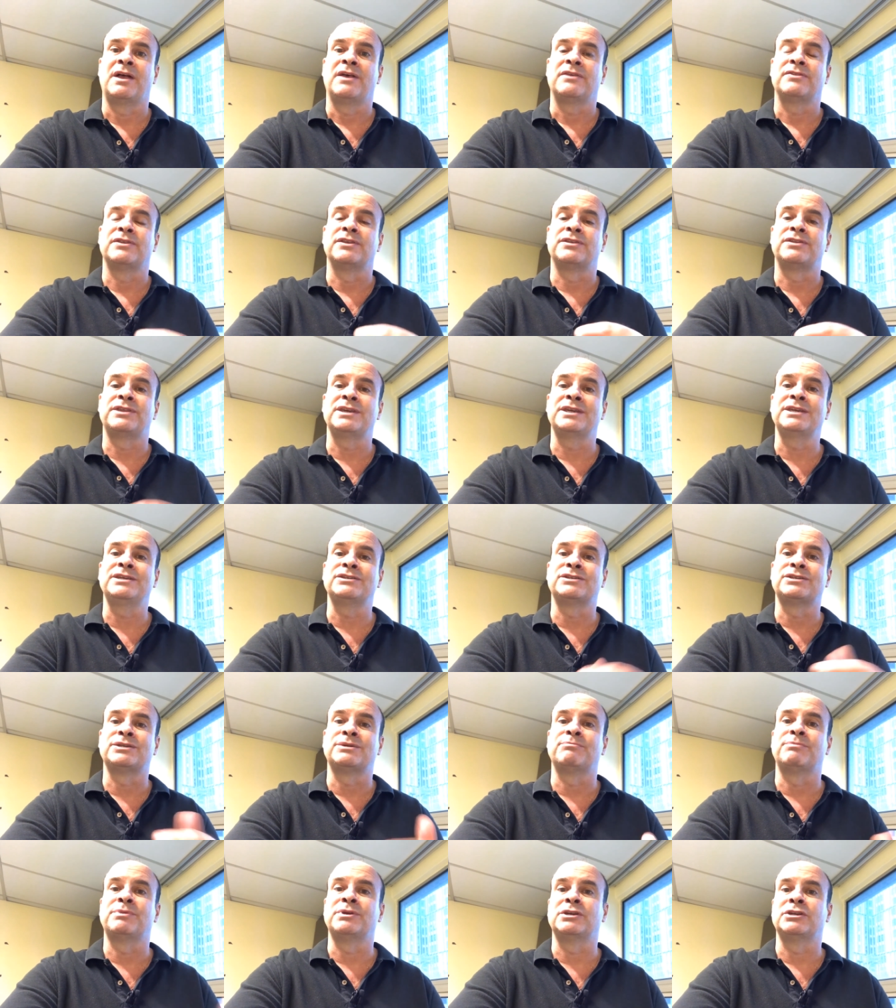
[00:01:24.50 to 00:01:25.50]
the things that
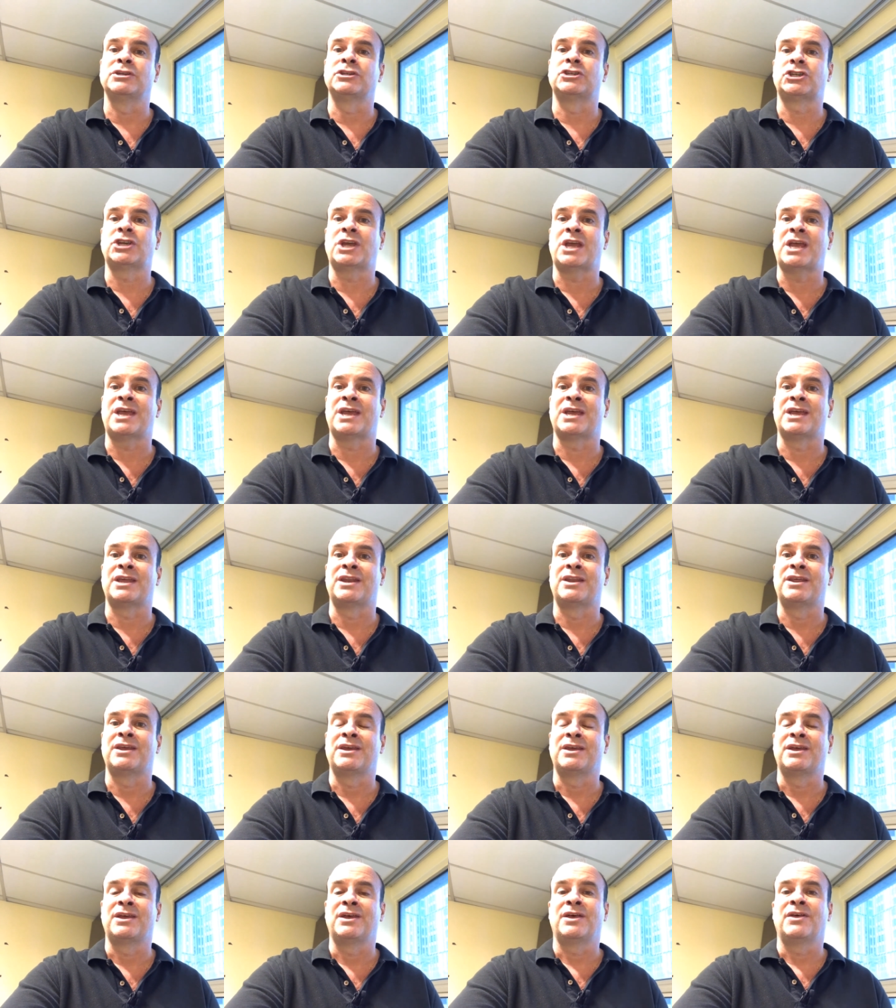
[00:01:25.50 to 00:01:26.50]
are being shared
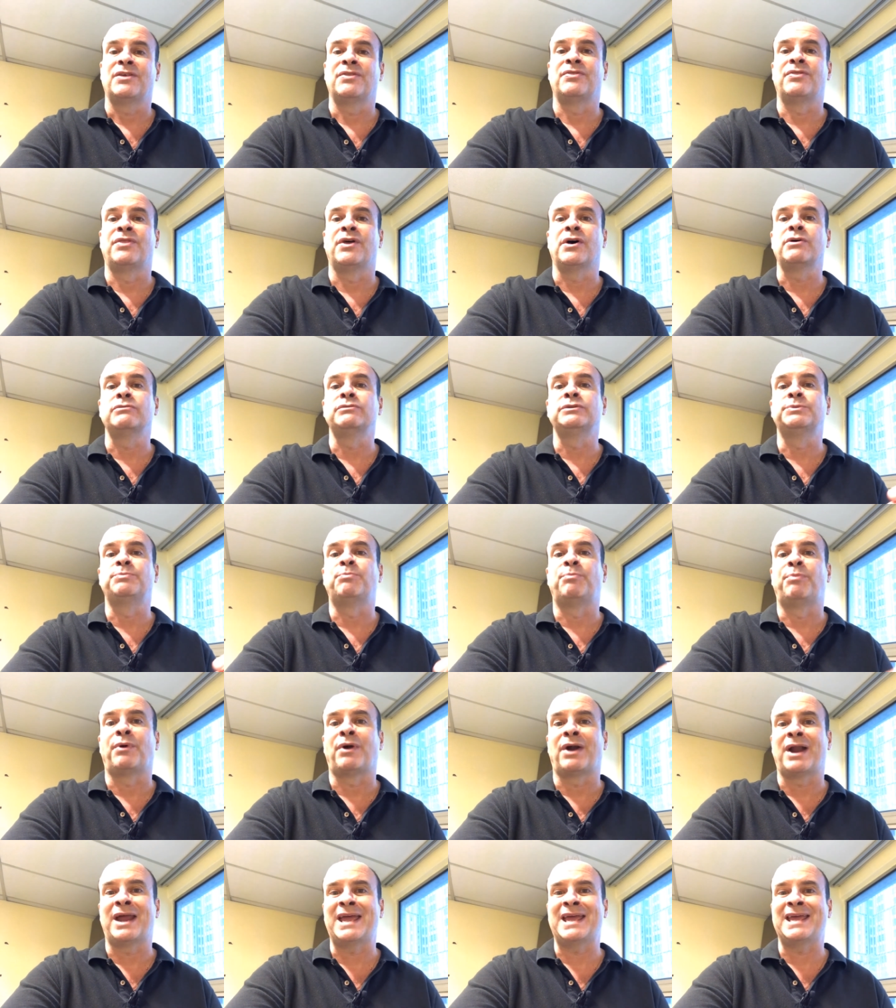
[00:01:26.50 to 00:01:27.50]
those
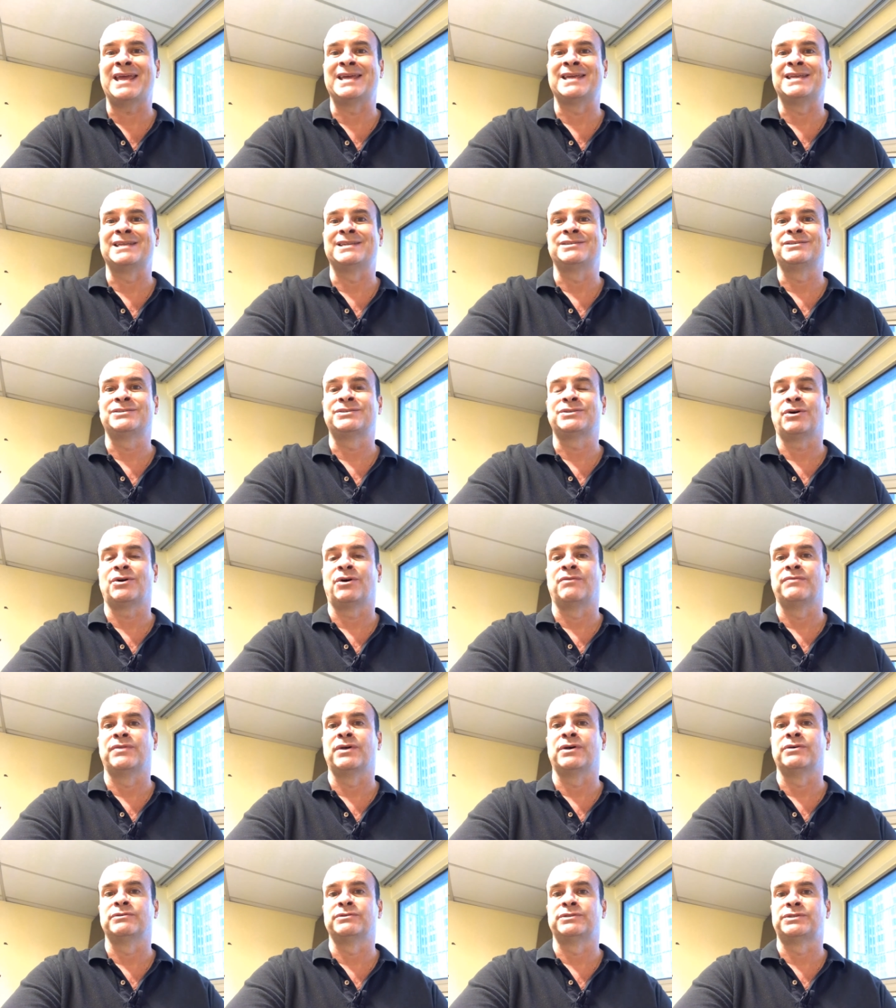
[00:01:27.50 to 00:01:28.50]
brands of
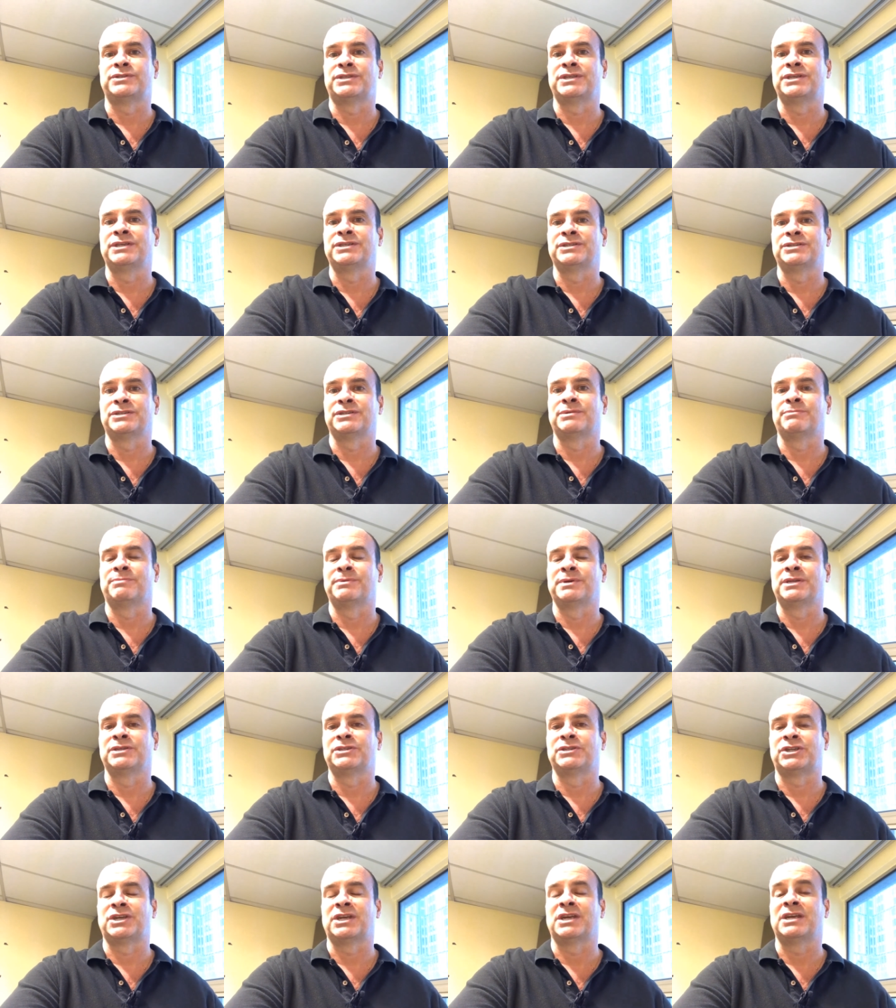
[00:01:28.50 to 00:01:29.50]
those things that are being
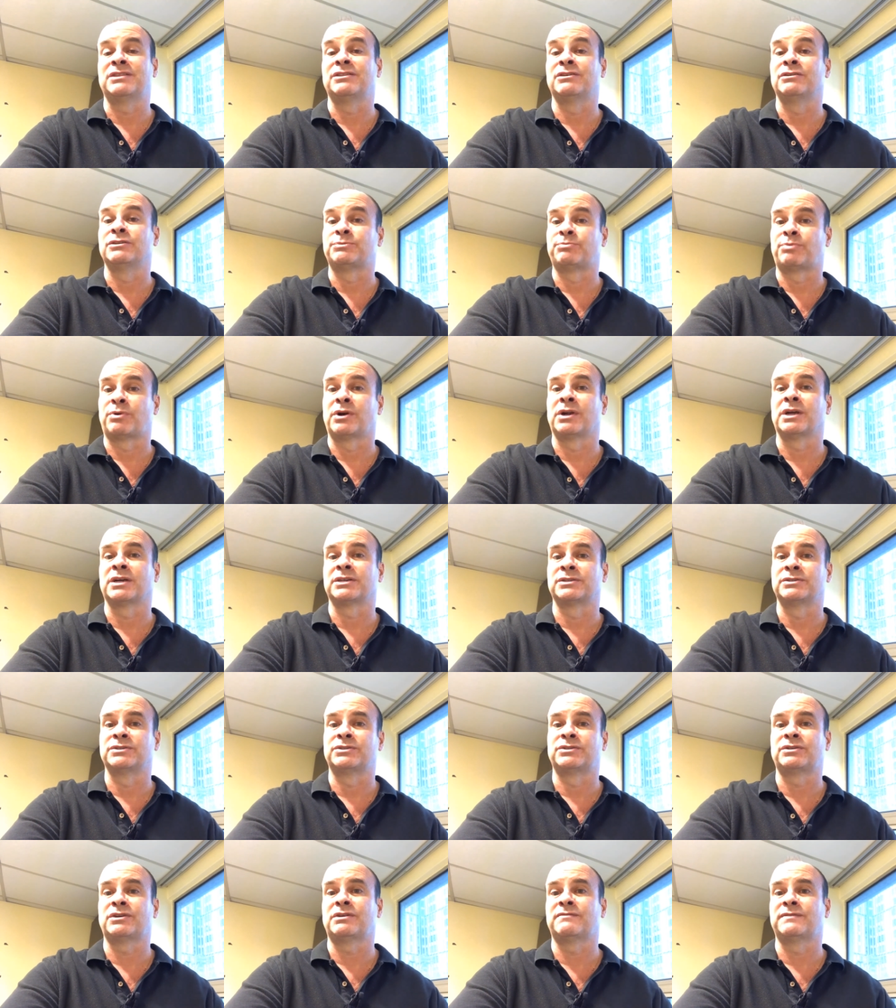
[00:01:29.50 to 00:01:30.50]
shared, those products and
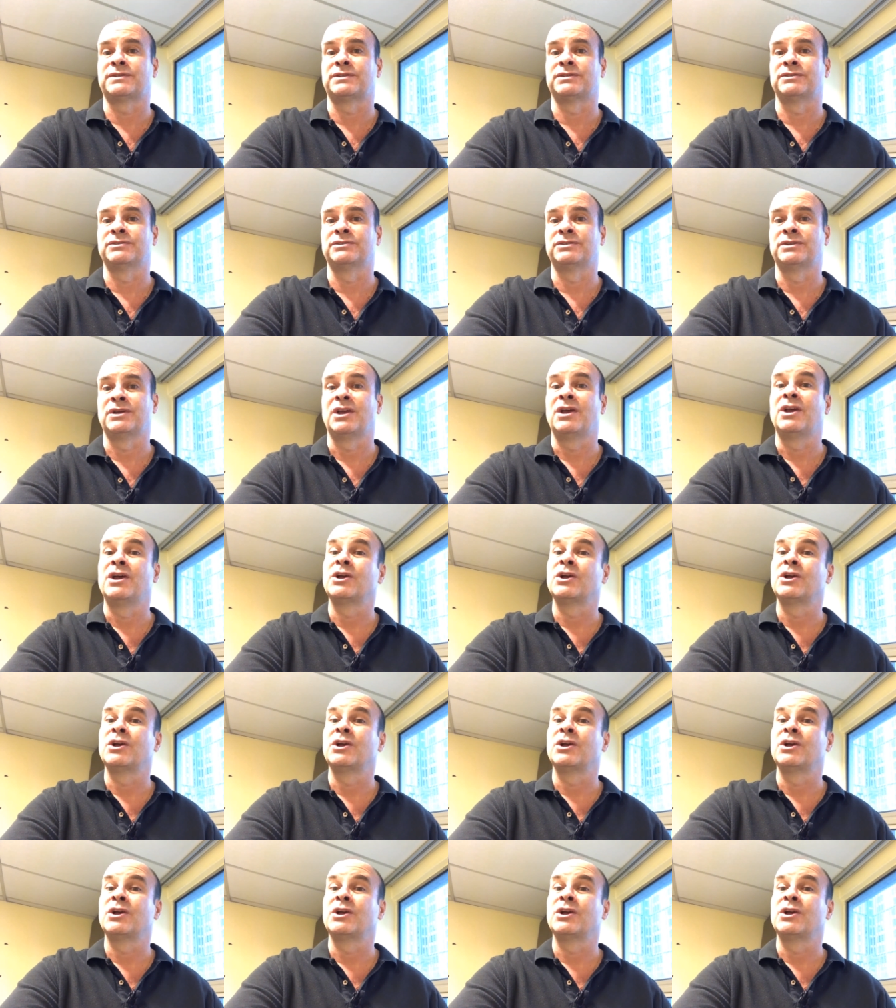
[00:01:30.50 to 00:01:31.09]
services,